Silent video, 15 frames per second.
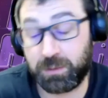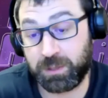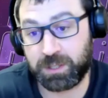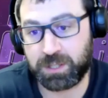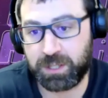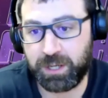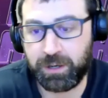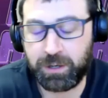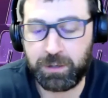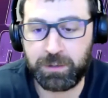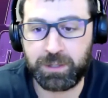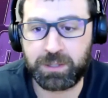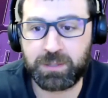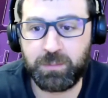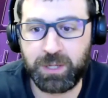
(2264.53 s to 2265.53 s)
scenario
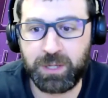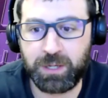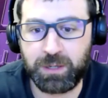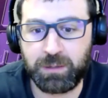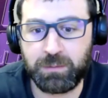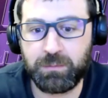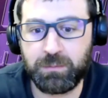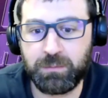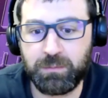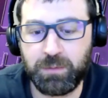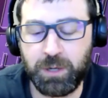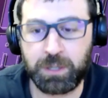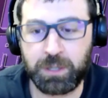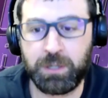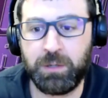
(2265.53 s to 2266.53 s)
that's being
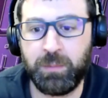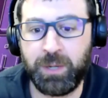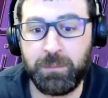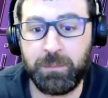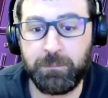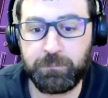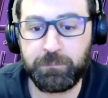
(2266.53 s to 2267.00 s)
argued about.